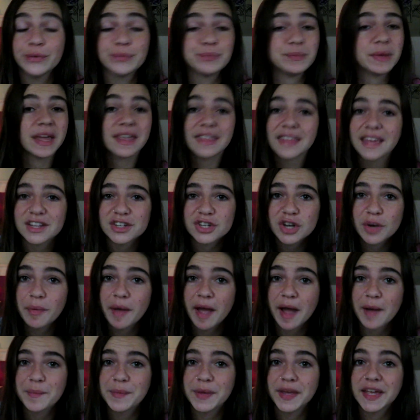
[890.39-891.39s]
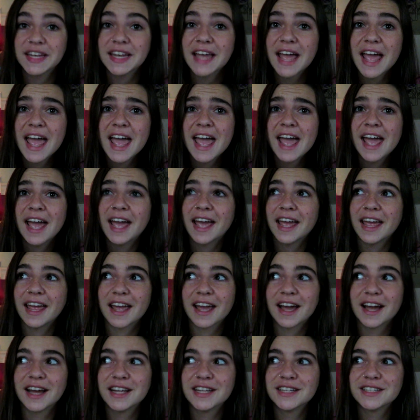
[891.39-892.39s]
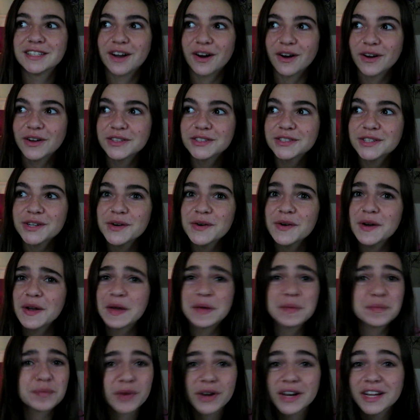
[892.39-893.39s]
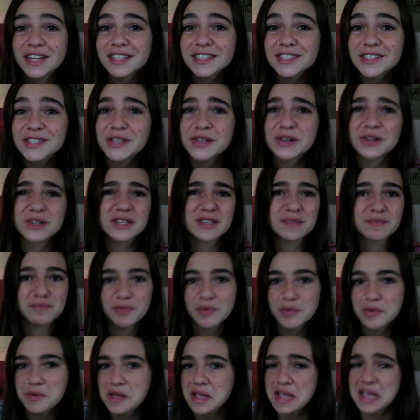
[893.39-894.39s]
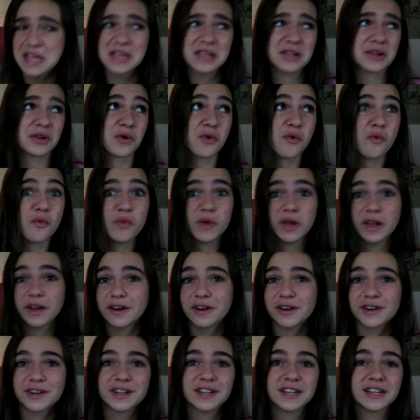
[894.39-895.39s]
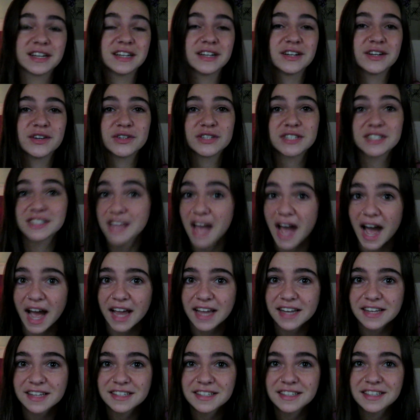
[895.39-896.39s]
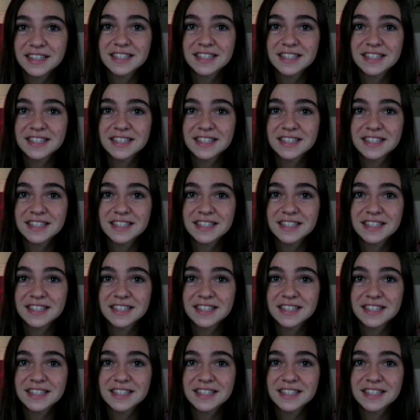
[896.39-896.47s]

Make that trip happen, and also embrace your spooky, your weird side.